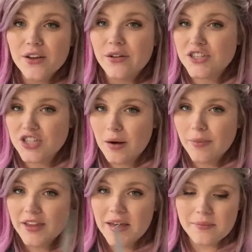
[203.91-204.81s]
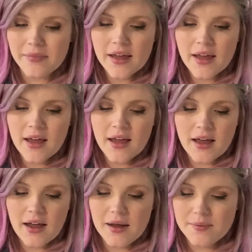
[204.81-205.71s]
You can sharpen them,
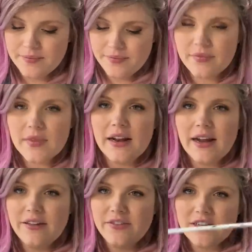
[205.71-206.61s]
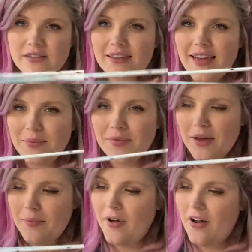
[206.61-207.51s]
and I even keep
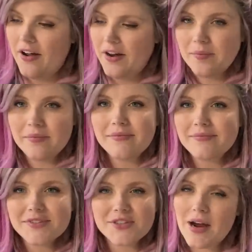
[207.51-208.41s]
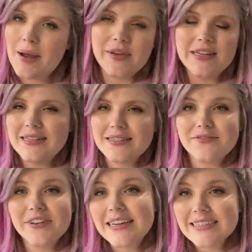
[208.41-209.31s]
them on scrap pieces of
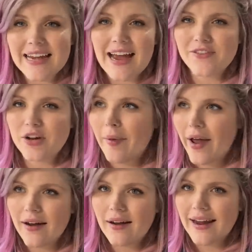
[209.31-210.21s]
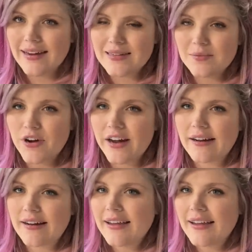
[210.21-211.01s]
knit to have nearby or hang somewhere,